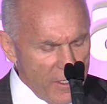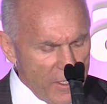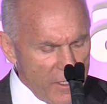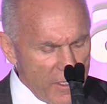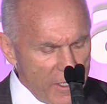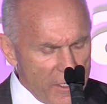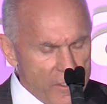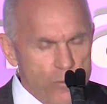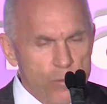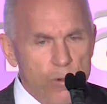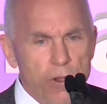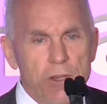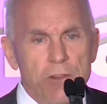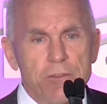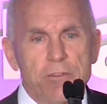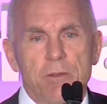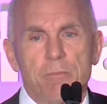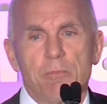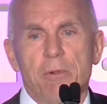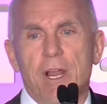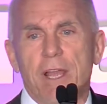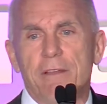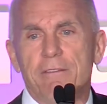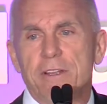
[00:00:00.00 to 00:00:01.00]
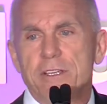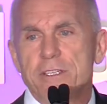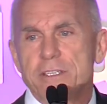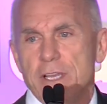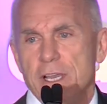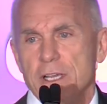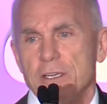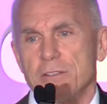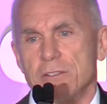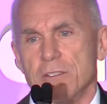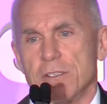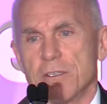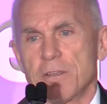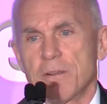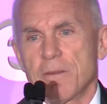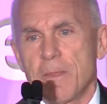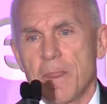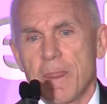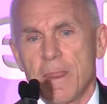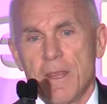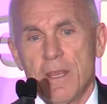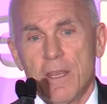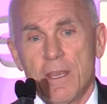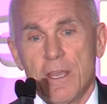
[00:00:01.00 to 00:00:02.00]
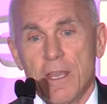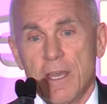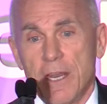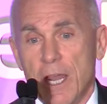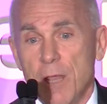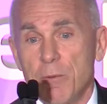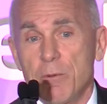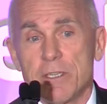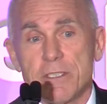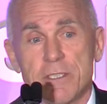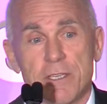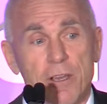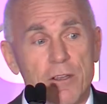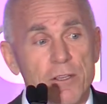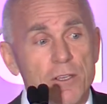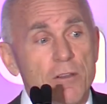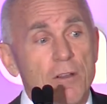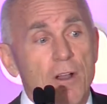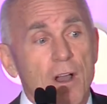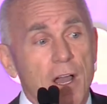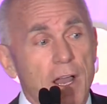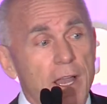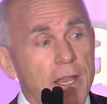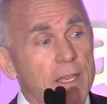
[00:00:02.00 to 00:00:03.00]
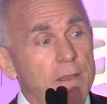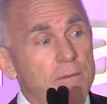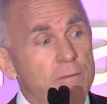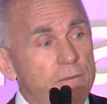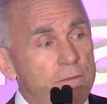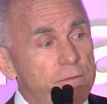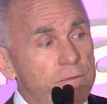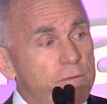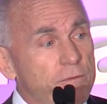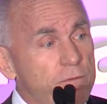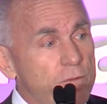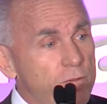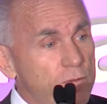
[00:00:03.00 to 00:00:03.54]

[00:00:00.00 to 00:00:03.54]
as well as the private sector. And I would tell you, I am